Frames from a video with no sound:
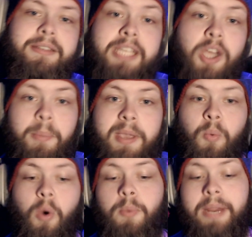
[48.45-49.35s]

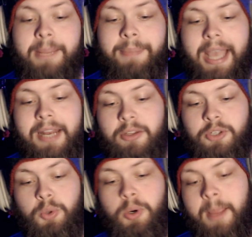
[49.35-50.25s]
T0-B1, we're getting back into the
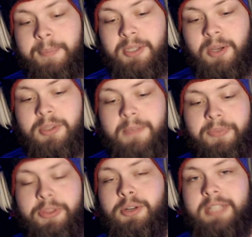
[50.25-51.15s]
shorter episodes,
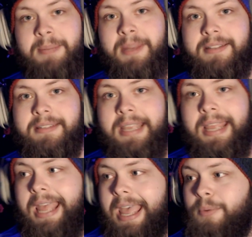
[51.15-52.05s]
13 minutes,
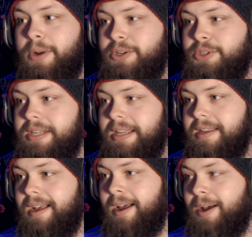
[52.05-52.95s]
and we're going to
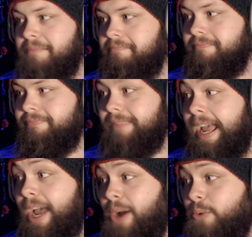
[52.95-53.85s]
see
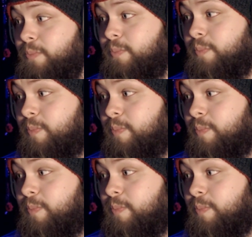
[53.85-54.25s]
how